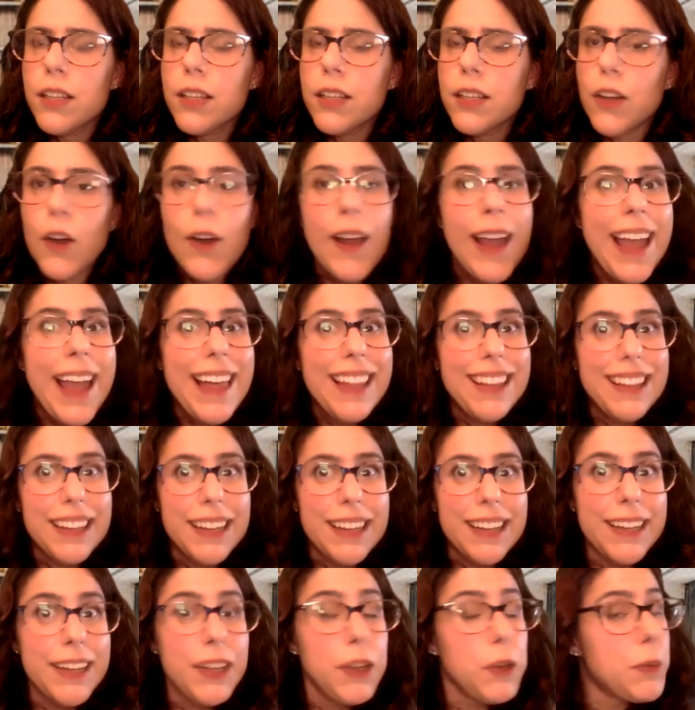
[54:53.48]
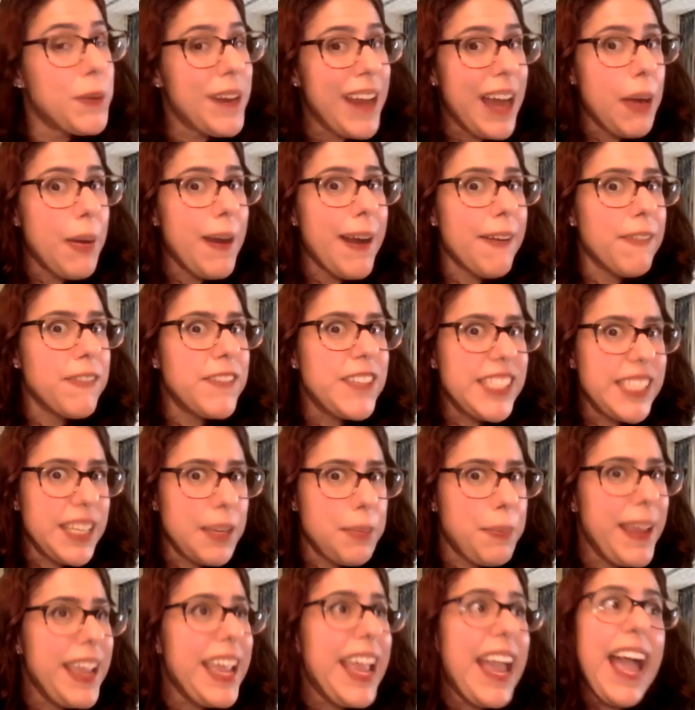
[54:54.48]
okay, Elena, you now have
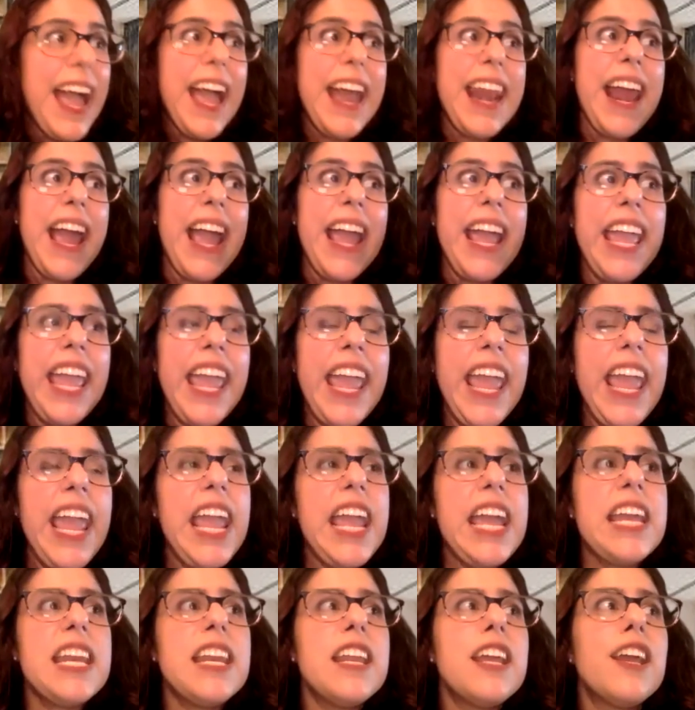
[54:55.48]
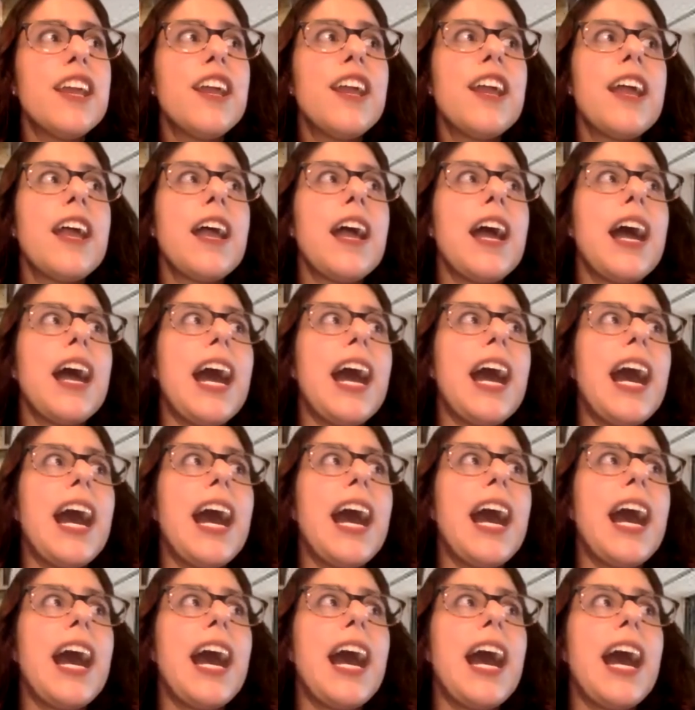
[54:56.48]
CP, and I
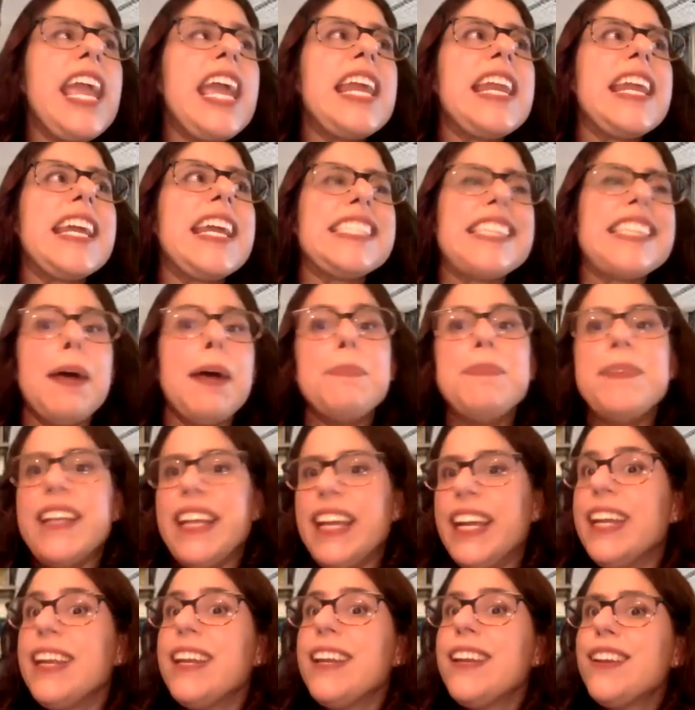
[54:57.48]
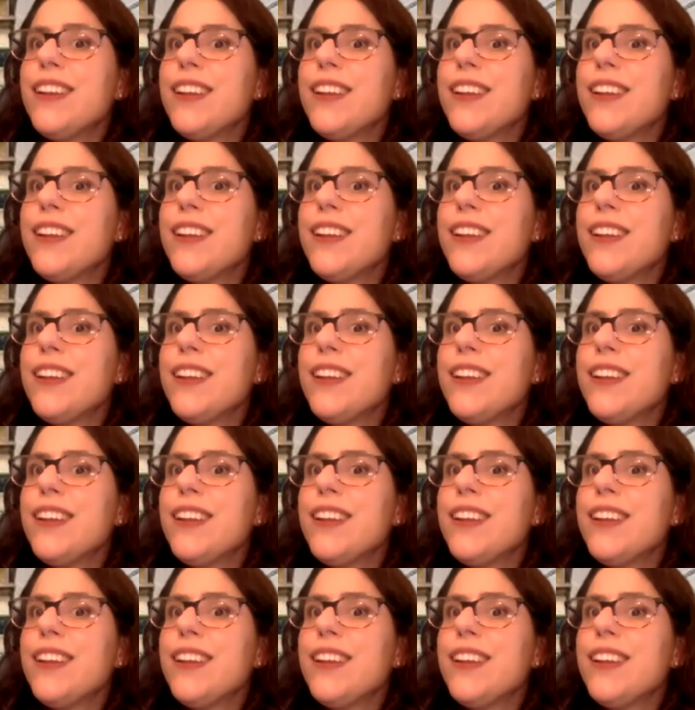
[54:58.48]
can't accept it.